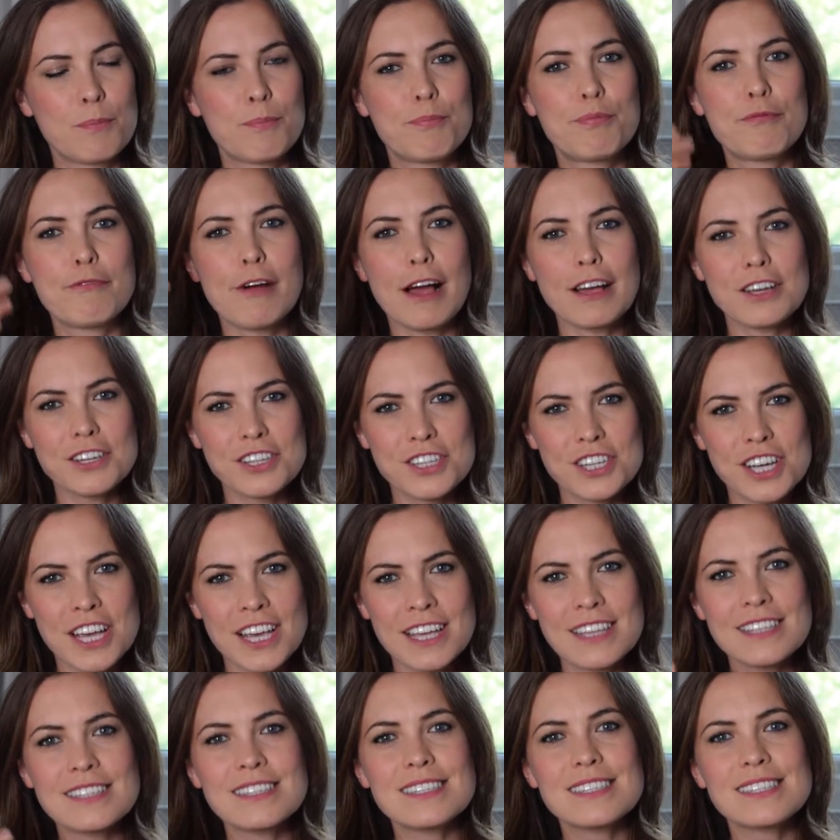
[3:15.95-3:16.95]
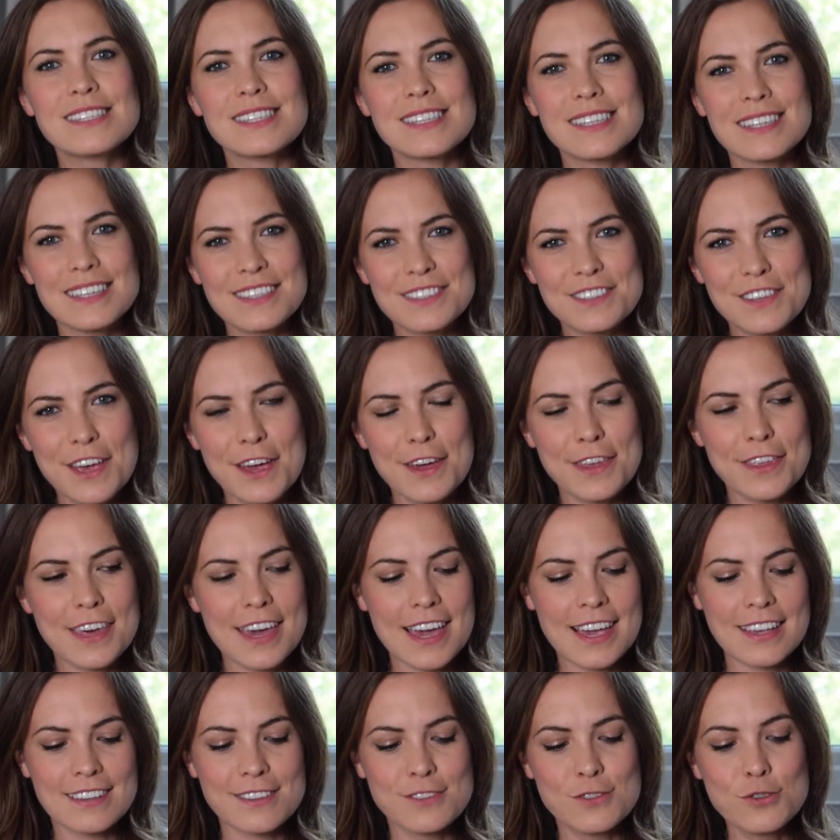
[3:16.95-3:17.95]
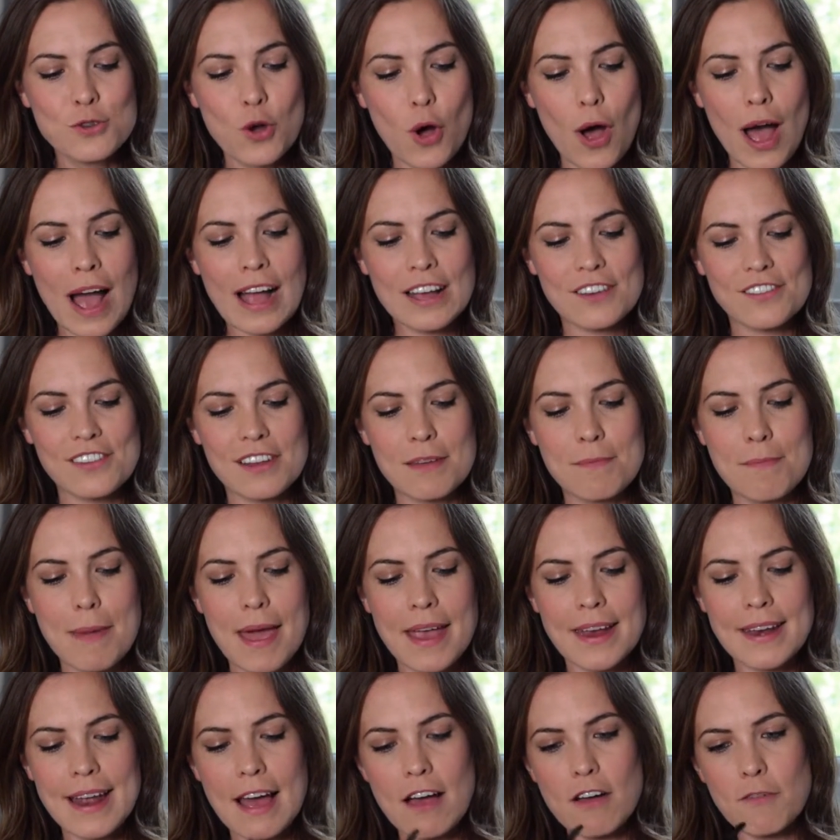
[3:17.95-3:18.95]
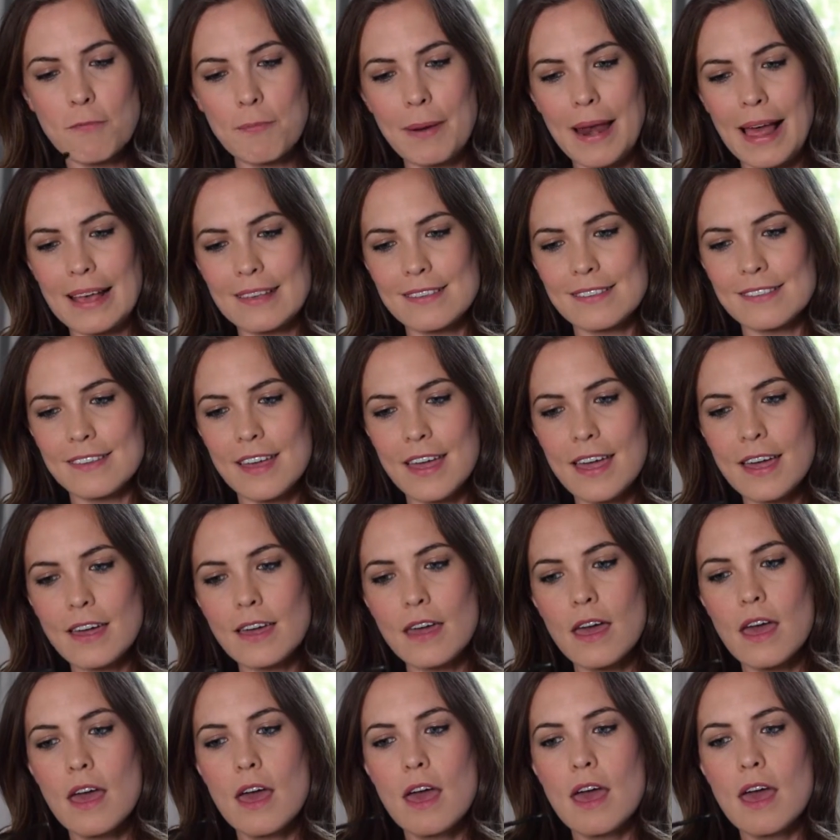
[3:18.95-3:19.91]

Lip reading: brushes, so that it's not actually made out of plastic.